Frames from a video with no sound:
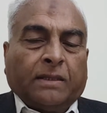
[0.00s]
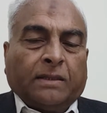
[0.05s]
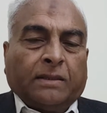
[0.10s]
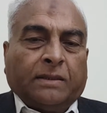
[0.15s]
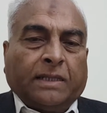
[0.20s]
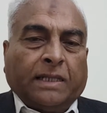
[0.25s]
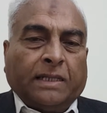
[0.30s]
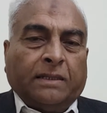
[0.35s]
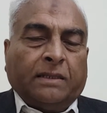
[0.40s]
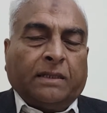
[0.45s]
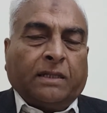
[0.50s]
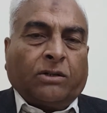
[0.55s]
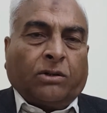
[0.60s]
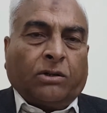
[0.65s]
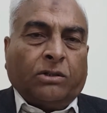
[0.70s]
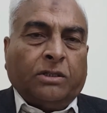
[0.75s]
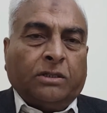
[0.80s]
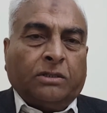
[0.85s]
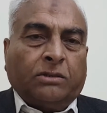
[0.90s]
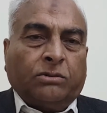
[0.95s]
Then
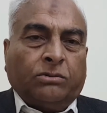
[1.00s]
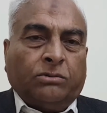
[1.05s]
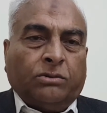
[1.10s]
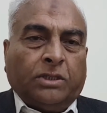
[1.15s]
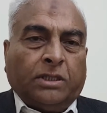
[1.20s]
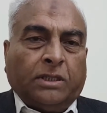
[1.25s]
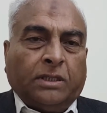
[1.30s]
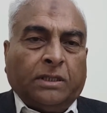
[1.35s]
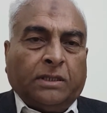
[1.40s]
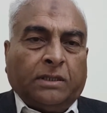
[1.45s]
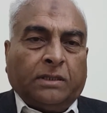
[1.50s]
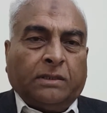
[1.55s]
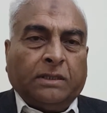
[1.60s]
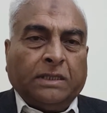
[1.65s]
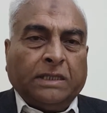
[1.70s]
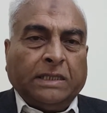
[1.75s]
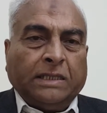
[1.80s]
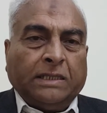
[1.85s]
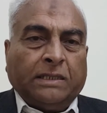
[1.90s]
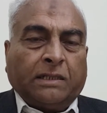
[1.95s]
according to the
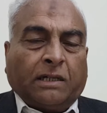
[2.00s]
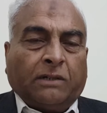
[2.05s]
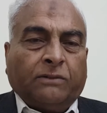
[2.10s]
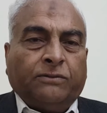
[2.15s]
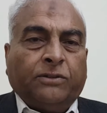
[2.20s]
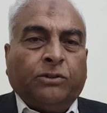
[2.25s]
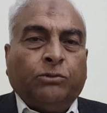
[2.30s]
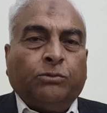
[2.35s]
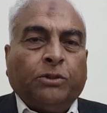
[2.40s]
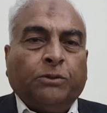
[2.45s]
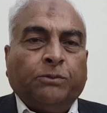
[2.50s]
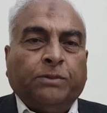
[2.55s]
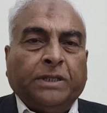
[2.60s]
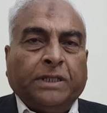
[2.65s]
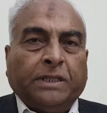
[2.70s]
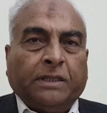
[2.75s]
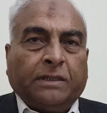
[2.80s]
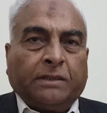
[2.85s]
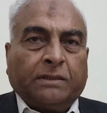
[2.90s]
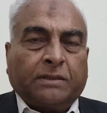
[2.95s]
need of human
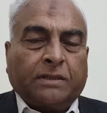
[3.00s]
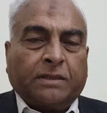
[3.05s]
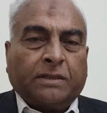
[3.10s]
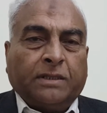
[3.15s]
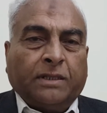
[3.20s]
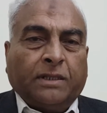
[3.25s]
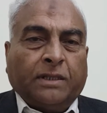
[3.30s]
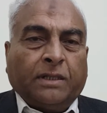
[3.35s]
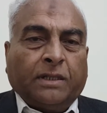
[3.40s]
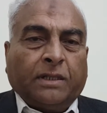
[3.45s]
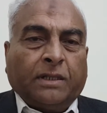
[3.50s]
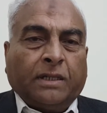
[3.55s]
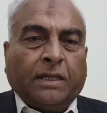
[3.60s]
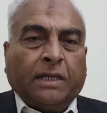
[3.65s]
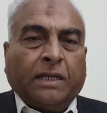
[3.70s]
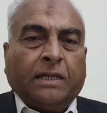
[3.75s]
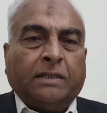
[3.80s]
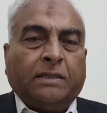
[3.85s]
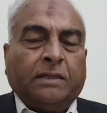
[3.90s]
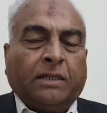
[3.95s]
beings
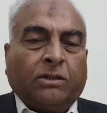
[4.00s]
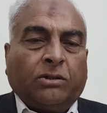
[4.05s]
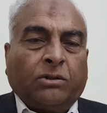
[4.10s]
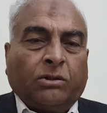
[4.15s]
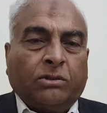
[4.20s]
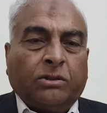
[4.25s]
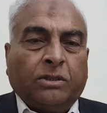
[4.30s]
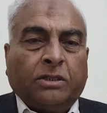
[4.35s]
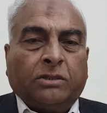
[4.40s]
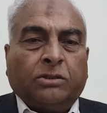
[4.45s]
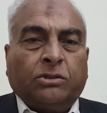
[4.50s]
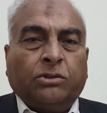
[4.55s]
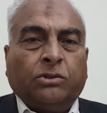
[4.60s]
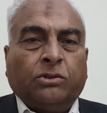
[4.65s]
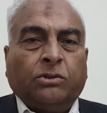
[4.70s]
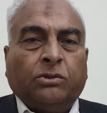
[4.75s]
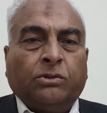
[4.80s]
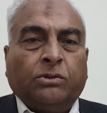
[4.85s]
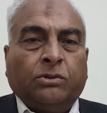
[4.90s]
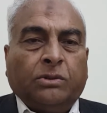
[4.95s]
and according
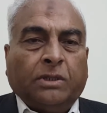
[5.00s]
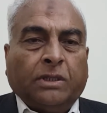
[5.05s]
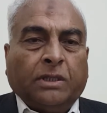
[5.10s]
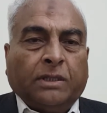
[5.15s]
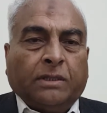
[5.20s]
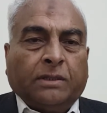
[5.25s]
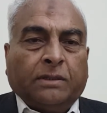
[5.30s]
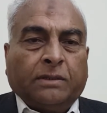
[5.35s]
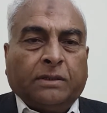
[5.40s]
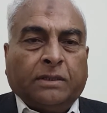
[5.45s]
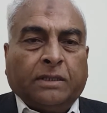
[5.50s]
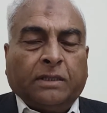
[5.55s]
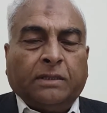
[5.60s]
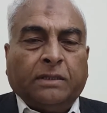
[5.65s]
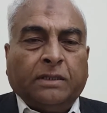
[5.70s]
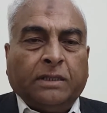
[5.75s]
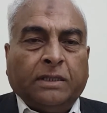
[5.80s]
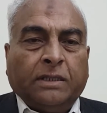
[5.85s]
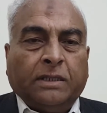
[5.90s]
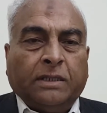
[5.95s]
to the
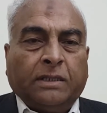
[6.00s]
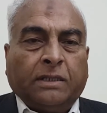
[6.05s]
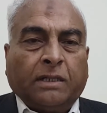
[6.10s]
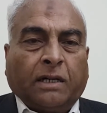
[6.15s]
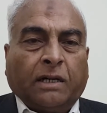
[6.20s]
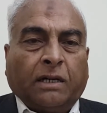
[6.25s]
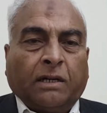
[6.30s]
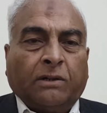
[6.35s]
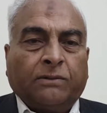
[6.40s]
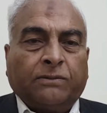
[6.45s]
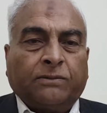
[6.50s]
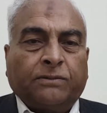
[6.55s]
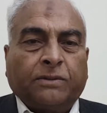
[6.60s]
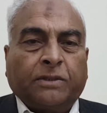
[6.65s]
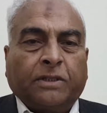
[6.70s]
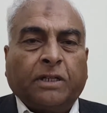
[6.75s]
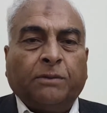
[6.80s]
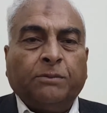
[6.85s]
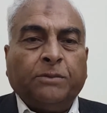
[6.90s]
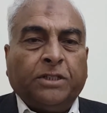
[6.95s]
need of
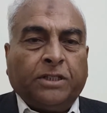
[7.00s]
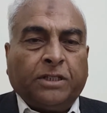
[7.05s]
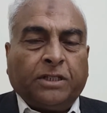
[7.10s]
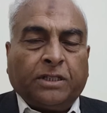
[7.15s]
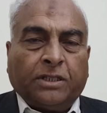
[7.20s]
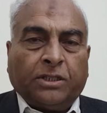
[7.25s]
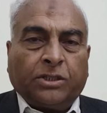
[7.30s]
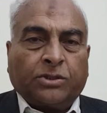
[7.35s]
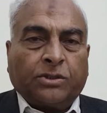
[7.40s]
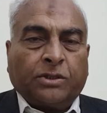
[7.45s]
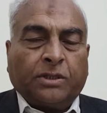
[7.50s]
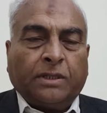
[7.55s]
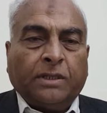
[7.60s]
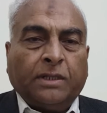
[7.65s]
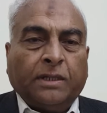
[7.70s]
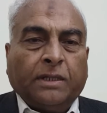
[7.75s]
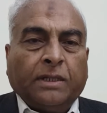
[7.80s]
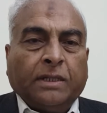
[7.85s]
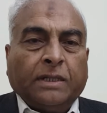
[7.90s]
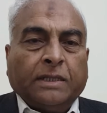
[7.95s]
communication,
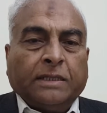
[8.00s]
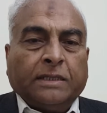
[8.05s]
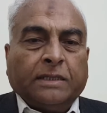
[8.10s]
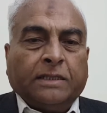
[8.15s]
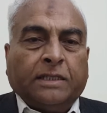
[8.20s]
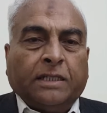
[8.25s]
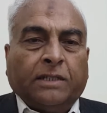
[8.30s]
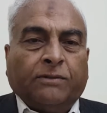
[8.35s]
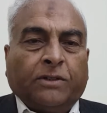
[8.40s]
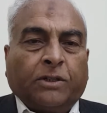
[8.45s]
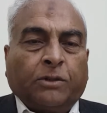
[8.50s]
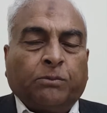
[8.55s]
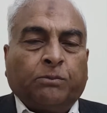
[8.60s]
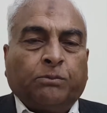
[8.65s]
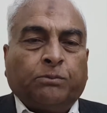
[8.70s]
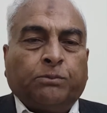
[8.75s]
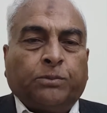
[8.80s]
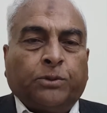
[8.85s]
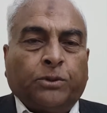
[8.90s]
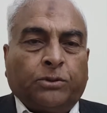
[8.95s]
they were
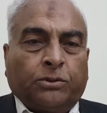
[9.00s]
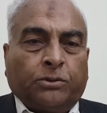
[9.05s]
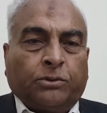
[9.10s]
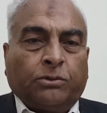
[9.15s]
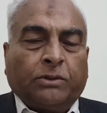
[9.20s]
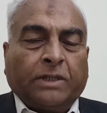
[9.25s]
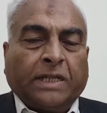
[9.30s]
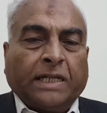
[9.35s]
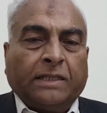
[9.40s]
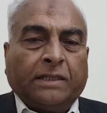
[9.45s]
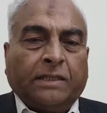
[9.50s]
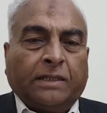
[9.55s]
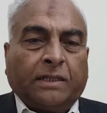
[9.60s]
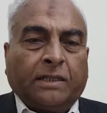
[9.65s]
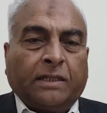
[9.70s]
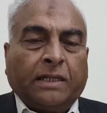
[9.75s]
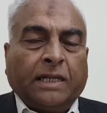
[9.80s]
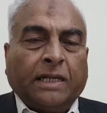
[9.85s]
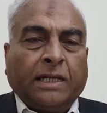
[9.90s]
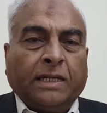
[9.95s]
put
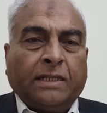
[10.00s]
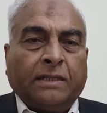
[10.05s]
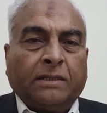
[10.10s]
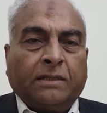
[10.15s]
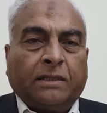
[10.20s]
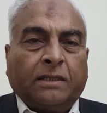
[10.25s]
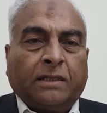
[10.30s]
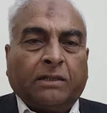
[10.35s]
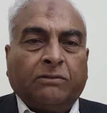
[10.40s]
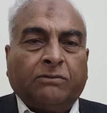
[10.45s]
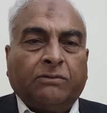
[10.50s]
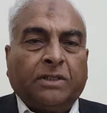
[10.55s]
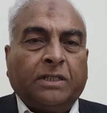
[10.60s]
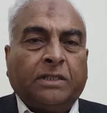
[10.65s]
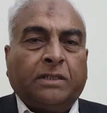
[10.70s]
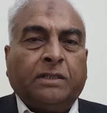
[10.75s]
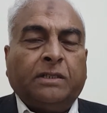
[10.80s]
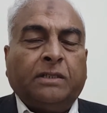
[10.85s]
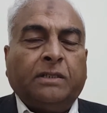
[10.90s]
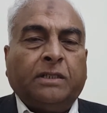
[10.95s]
together and
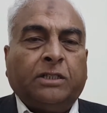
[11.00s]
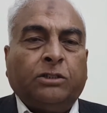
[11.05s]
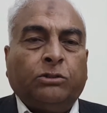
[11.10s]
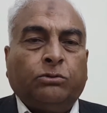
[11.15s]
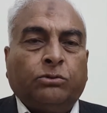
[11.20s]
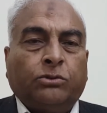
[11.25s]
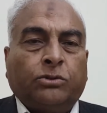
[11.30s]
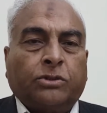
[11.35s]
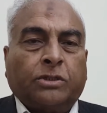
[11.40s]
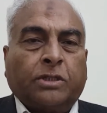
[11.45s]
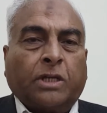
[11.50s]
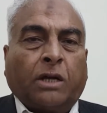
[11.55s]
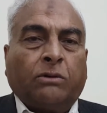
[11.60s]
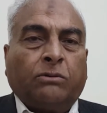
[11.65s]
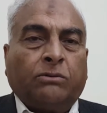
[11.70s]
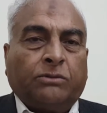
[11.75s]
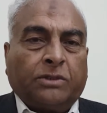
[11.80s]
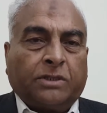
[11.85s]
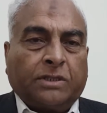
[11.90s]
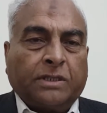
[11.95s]
converted into
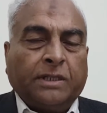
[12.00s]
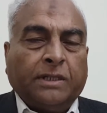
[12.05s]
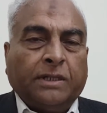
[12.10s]
sounds